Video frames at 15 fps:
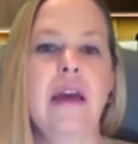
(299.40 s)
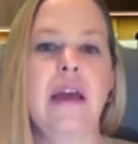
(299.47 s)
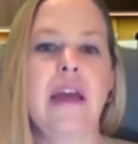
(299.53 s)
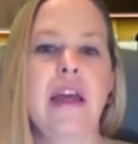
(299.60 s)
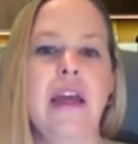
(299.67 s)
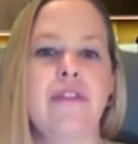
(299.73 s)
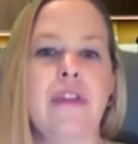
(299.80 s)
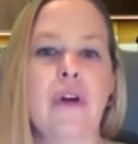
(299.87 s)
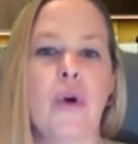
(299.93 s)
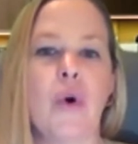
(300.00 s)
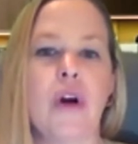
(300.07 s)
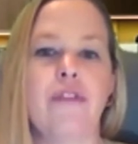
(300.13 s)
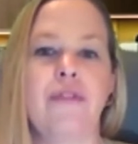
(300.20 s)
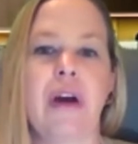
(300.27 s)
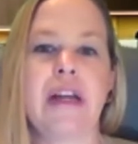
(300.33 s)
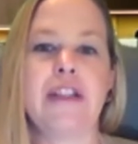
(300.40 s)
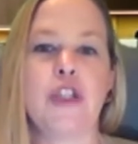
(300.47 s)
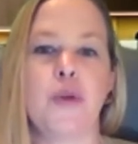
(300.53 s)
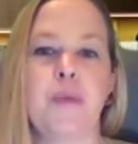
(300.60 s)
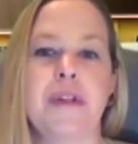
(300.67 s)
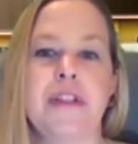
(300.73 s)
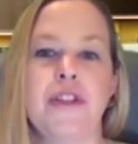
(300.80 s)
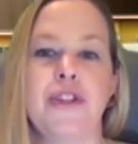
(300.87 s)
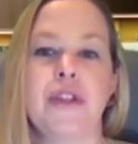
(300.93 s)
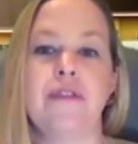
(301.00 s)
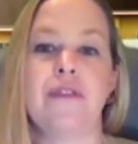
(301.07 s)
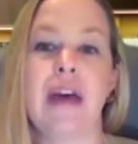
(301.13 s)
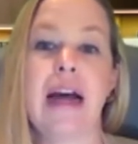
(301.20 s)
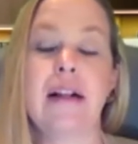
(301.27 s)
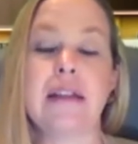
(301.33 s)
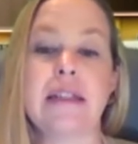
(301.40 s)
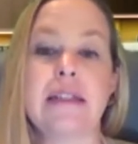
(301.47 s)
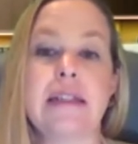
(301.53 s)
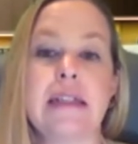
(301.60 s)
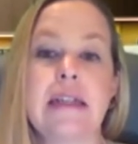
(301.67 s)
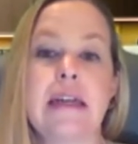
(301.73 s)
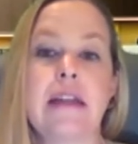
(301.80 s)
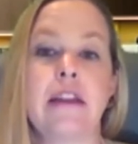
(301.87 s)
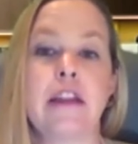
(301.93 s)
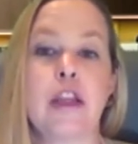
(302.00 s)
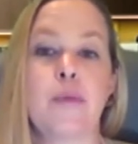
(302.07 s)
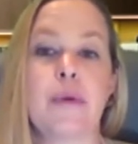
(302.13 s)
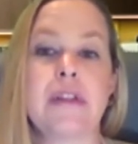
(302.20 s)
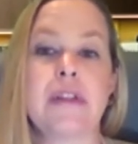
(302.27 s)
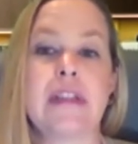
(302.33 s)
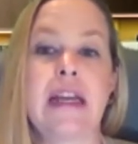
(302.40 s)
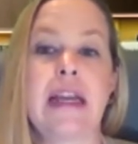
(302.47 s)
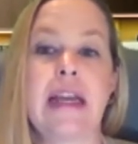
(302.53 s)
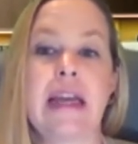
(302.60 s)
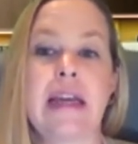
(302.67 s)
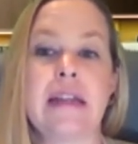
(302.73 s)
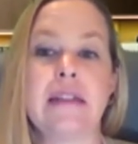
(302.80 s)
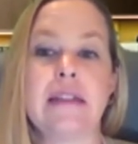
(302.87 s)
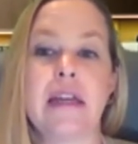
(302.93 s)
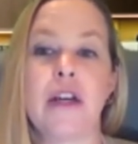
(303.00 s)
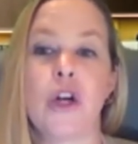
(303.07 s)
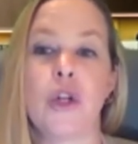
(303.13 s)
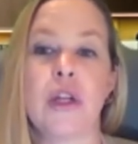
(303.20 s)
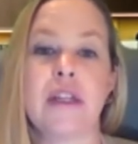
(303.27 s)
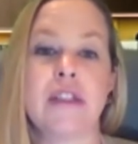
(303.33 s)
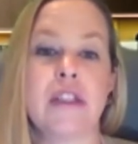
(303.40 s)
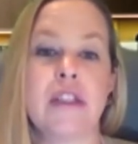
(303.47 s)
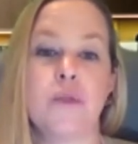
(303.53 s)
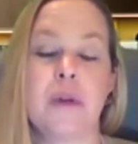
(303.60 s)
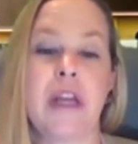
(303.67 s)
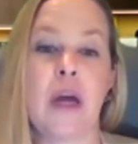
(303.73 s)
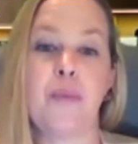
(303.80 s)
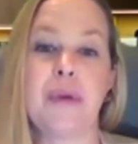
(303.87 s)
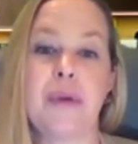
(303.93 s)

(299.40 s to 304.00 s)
If the court finds your petition valid, then the proceeding ends and your license will not be